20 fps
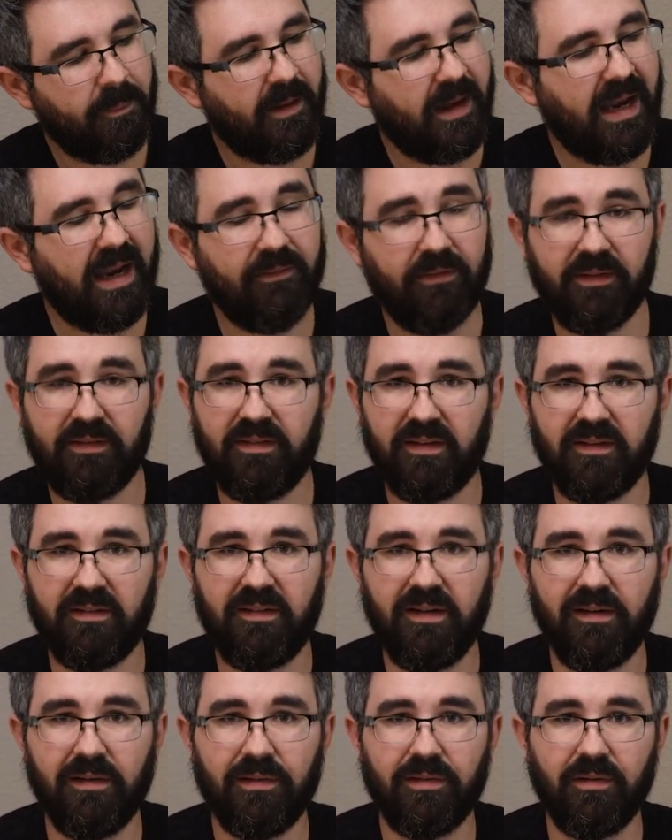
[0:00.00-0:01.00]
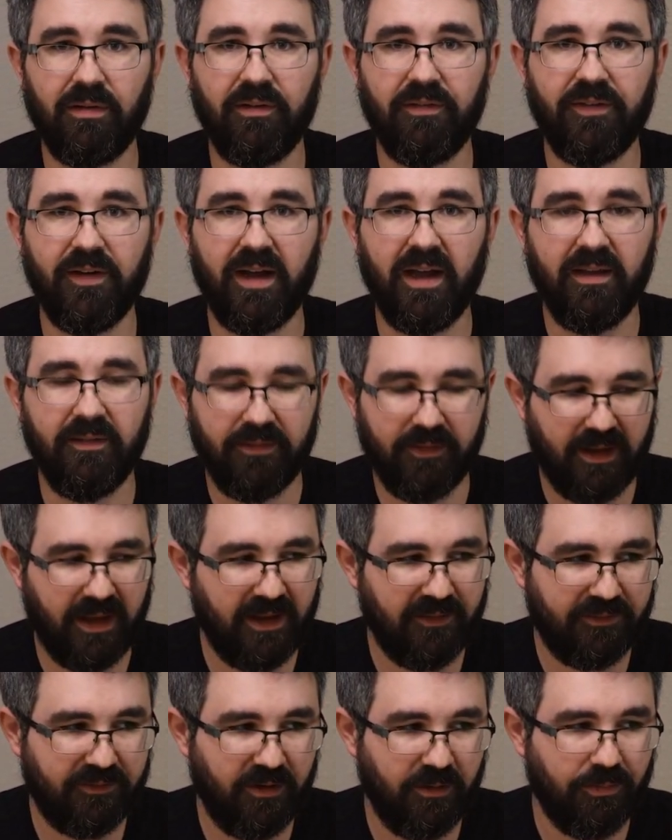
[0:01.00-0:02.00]
I have a 16 to 35
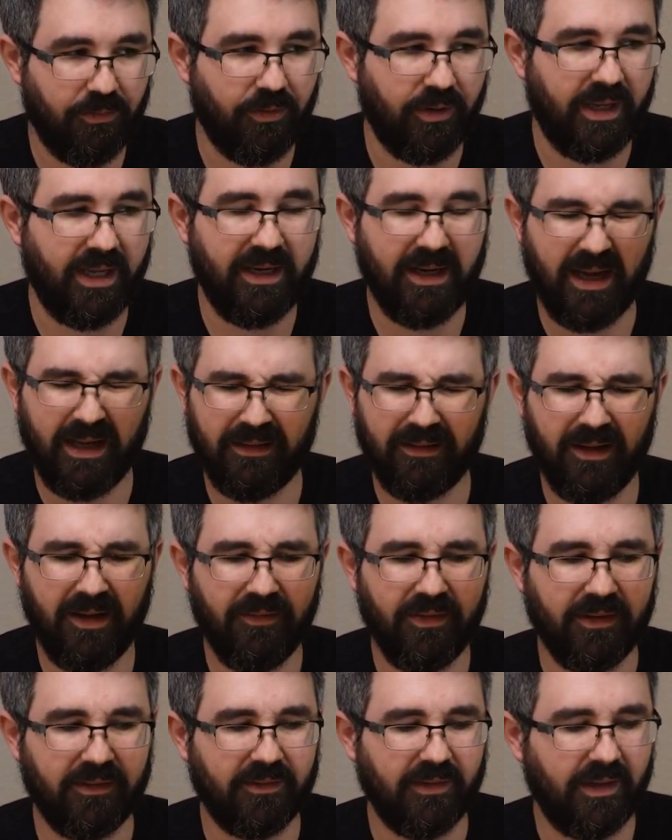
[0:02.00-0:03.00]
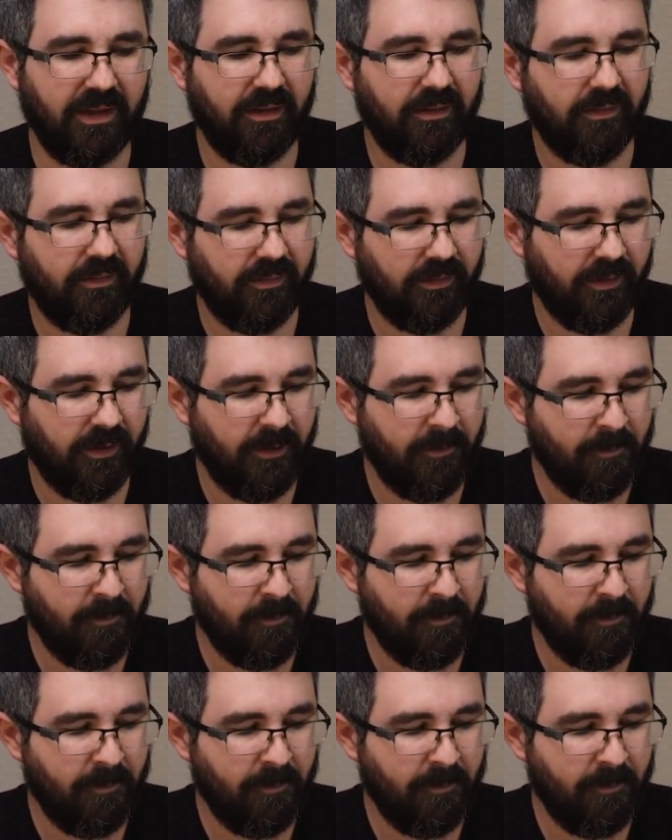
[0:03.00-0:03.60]
f2.8. I love this lens.